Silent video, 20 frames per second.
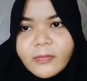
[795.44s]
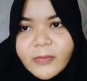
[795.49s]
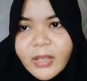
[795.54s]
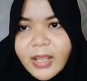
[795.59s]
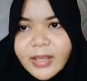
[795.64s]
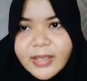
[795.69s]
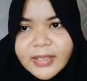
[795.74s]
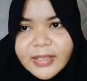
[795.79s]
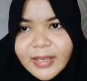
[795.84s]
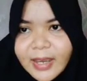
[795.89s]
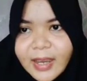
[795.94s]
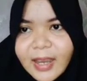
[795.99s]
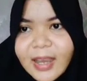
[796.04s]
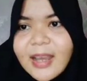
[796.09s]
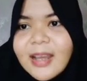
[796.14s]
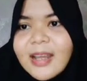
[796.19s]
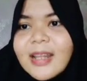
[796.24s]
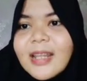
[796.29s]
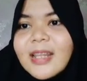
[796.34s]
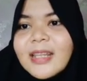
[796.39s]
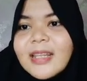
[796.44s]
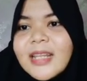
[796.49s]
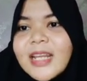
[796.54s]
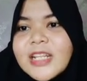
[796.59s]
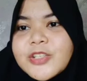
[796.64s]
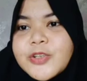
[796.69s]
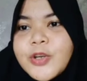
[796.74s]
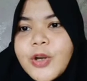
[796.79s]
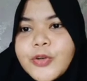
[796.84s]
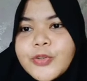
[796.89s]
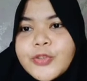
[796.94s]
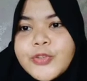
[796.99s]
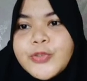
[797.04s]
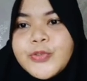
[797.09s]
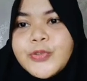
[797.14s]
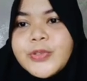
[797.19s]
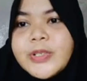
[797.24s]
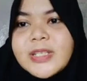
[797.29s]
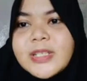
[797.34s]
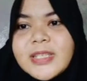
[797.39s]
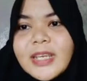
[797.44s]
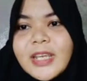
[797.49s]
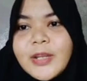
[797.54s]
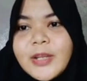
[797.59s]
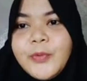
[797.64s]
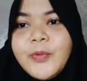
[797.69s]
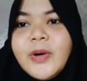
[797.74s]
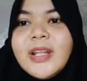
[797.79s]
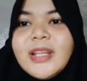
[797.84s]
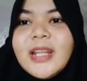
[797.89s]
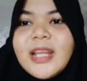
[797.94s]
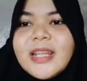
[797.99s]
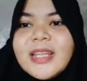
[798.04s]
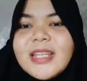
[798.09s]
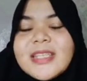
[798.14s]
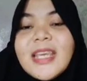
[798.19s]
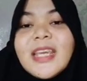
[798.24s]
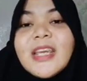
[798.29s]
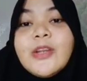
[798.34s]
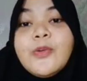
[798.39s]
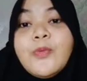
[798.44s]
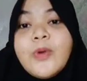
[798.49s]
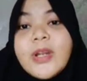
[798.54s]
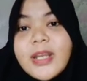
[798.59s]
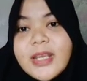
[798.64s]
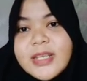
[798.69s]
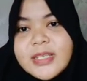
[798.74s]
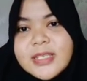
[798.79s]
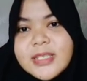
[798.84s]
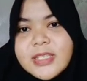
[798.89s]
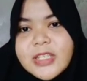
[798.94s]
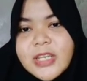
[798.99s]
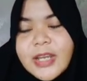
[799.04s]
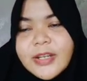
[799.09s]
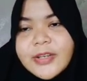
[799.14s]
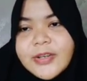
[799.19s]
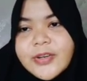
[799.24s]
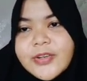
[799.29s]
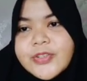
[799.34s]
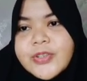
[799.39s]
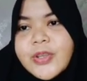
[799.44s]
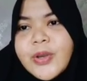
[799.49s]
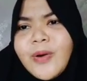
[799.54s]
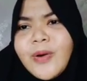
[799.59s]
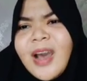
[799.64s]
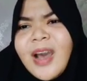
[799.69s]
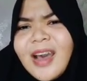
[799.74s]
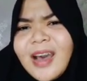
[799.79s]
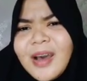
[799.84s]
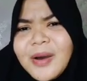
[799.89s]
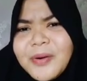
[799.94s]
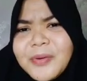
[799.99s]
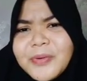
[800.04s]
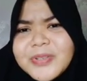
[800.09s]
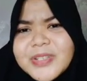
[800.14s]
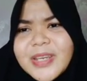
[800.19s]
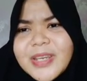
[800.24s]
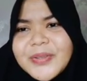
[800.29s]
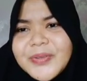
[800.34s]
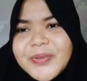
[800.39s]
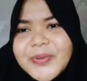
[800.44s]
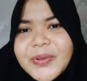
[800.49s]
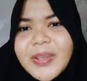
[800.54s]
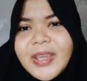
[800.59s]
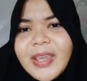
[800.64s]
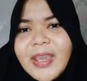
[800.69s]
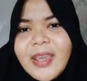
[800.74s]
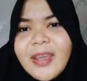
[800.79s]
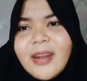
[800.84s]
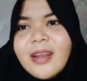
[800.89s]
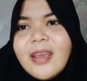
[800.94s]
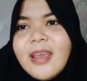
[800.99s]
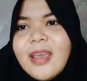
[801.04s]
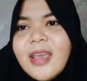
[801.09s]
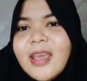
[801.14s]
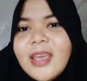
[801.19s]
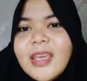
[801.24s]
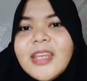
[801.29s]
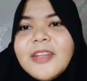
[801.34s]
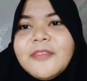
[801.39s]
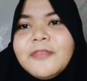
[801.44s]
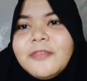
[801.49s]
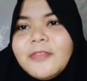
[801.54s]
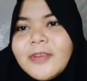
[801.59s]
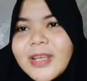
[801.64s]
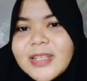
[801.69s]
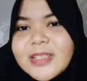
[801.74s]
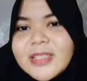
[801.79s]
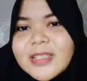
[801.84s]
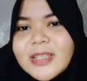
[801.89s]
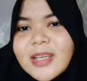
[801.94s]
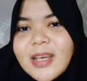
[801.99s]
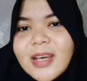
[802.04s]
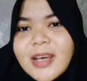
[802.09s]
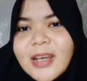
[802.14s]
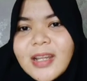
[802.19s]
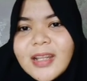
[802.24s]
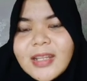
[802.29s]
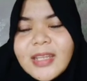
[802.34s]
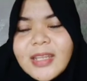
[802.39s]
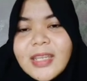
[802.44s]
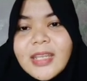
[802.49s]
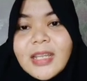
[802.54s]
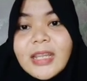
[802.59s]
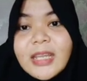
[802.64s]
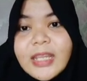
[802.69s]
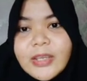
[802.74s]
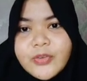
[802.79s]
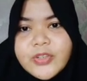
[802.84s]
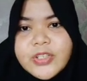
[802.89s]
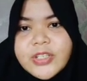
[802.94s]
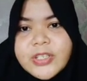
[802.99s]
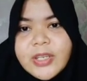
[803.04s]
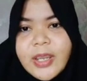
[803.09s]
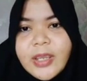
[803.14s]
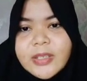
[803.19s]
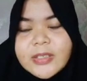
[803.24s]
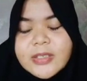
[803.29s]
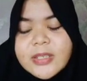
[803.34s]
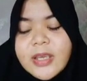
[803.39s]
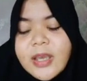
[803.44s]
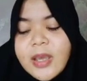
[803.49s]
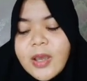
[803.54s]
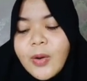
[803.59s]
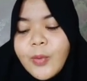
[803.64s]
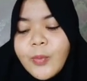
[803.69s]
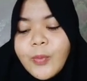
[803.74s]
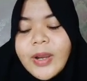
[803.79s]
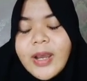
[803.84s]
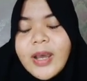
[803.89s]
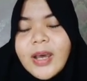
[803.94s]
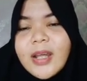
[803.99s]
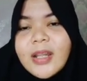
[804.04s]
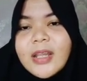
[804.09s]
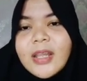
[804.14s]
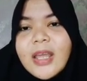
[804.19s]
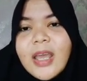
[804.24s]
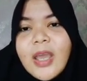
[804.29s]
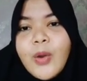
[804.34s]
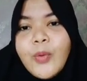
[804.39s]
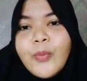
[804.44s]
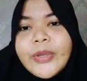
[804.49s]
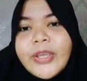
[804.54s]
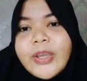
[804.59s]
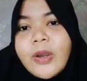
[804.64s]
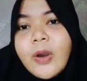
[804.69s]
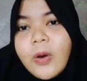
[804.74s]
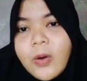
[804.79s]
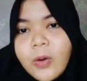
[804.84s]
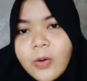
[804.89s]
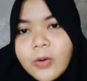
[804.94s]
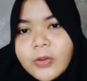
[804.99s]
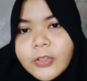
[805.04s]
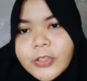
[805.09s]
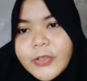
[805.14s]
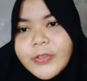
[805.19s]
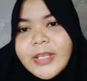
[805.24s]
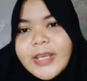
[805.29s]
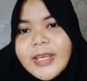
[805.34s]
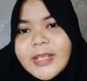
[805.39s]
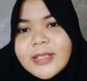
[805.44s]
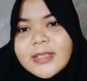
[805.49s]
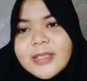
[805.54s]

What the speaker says: yeah, let's go to the second one. The second one is gender. So how gender can influence the language change? Well, we all know that